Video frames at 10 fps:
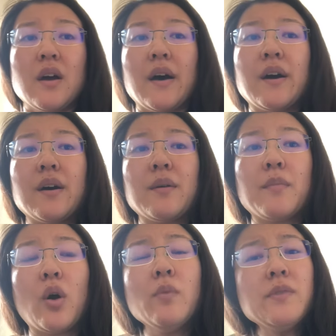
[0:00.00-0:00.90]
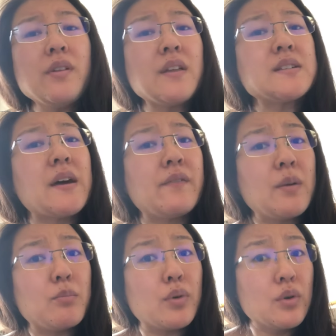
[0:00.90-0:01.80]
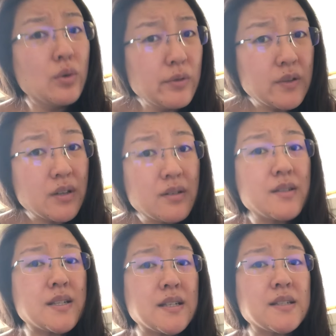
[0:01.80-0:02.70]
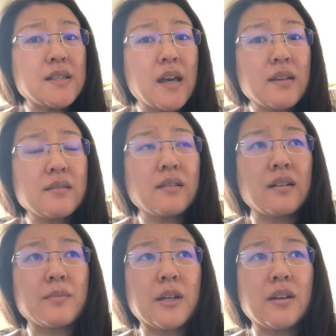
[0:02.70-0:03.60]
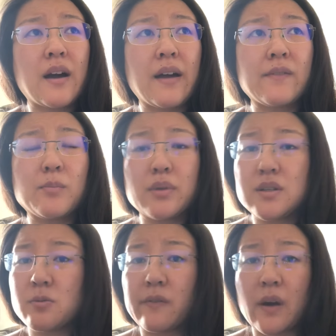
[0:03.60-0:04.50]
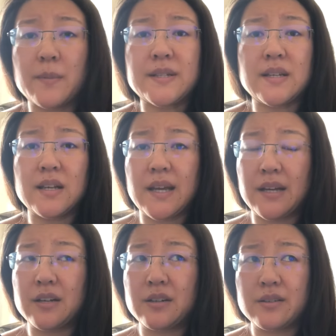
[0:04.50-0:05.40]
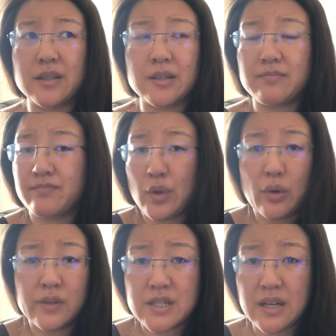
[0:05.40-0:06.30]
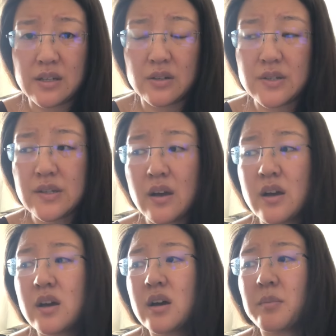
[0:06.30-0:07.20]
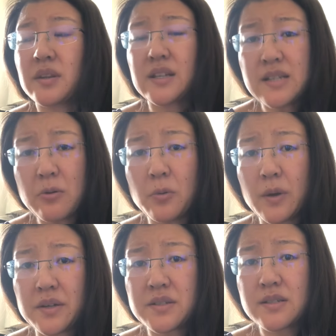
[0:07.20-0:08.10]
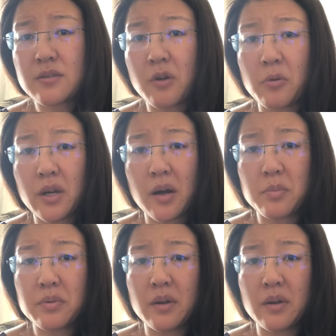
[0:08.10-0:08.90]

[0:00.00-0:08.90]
Hopefully things have improved since then. I mean, I haven't been to a pharmacy in Canada in over 10 years, but that's how it was growing up.